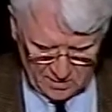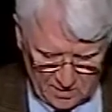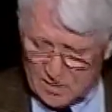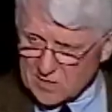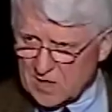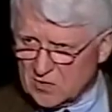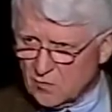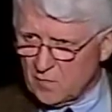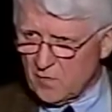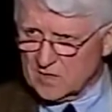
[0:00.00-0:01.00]
his kids
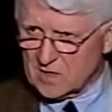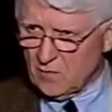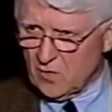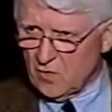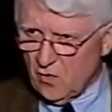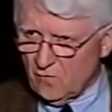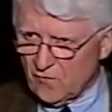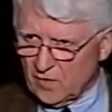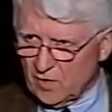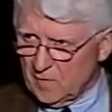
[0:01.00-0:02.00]
would bring someone home
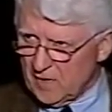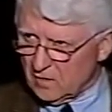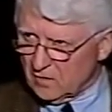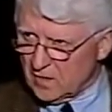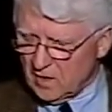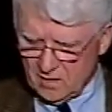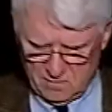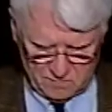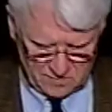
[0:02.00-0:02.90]
for a little medical care,